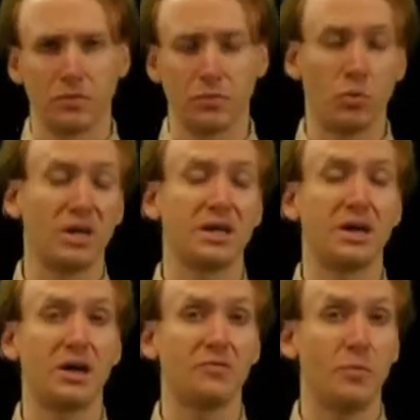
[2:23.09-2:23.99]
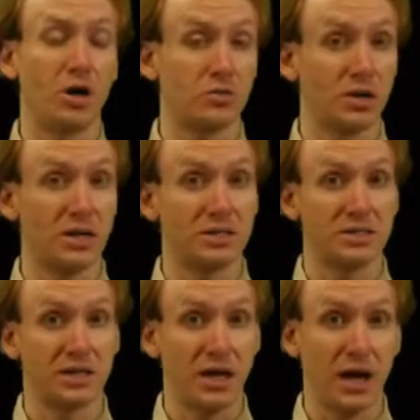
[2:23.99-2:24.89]
But we can kind of model that and
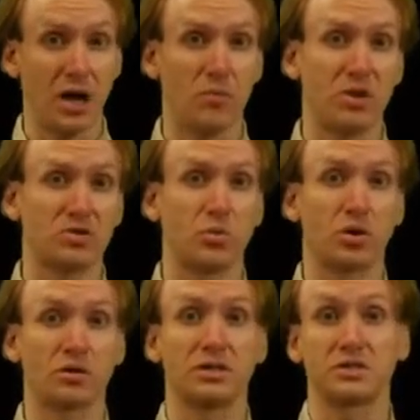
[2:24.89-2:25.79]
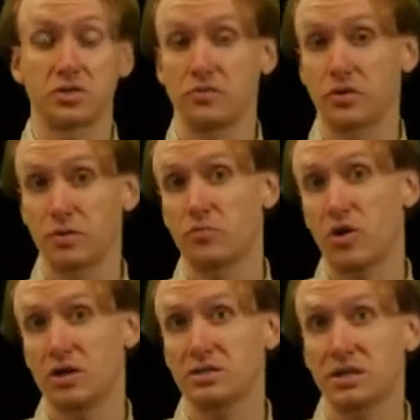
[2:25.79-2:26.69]
see how much work this server can
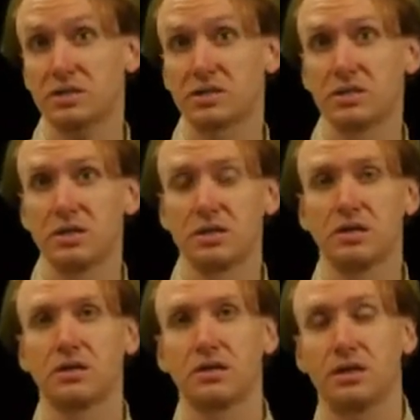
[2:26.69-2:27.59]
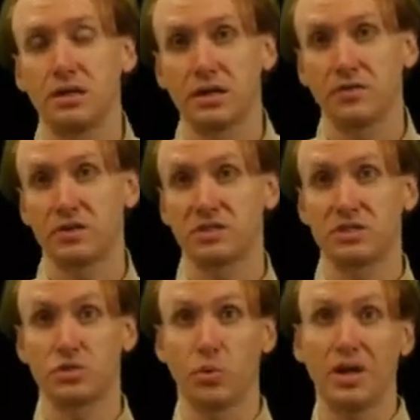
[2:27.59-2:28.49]
process in a given
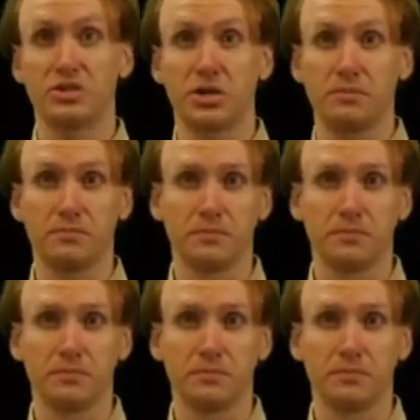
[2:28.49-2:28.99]
situation.